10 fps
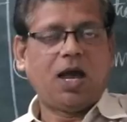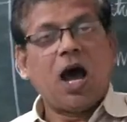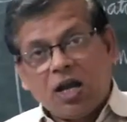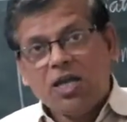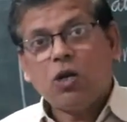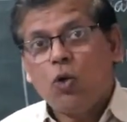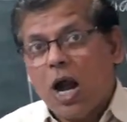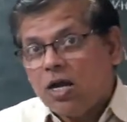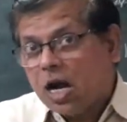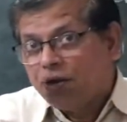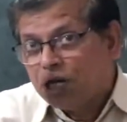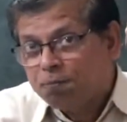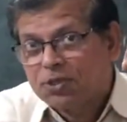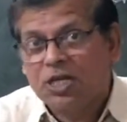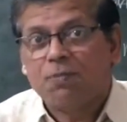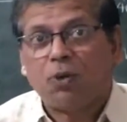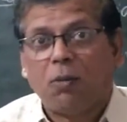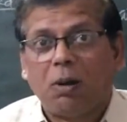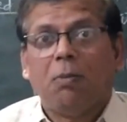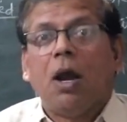Earlier you had 100%
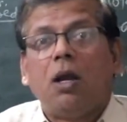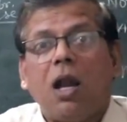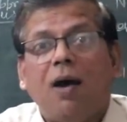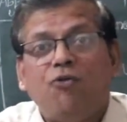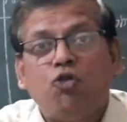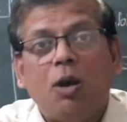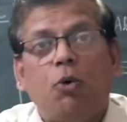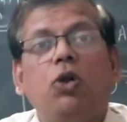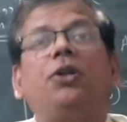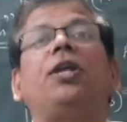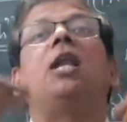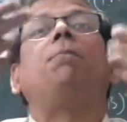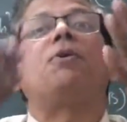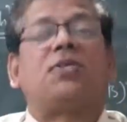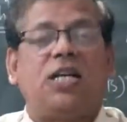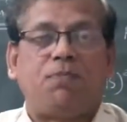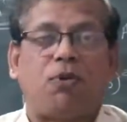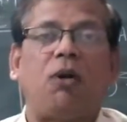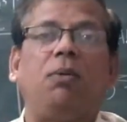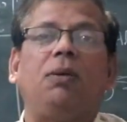problem, now you have only 10%
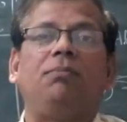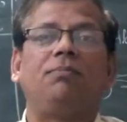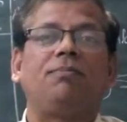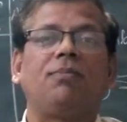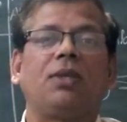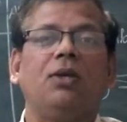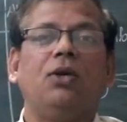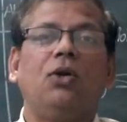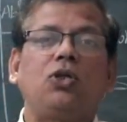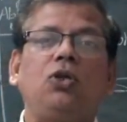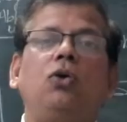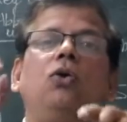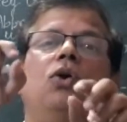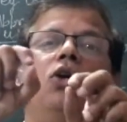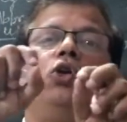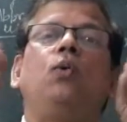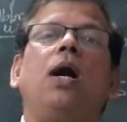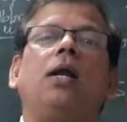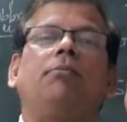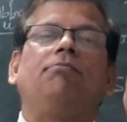problem. So you
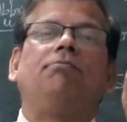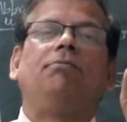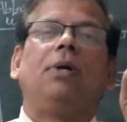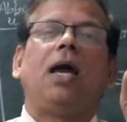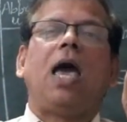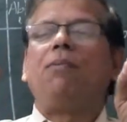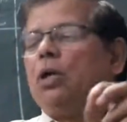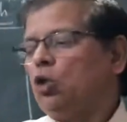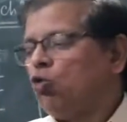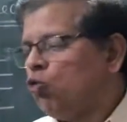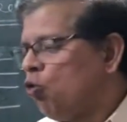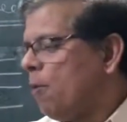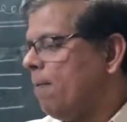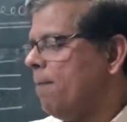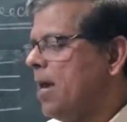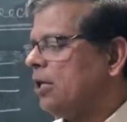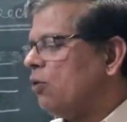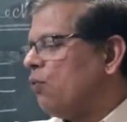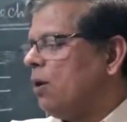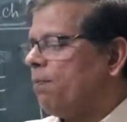are able to make the
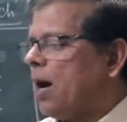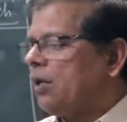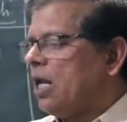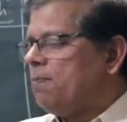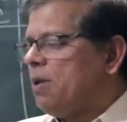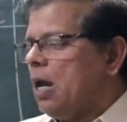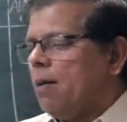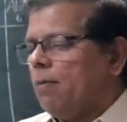one part, then be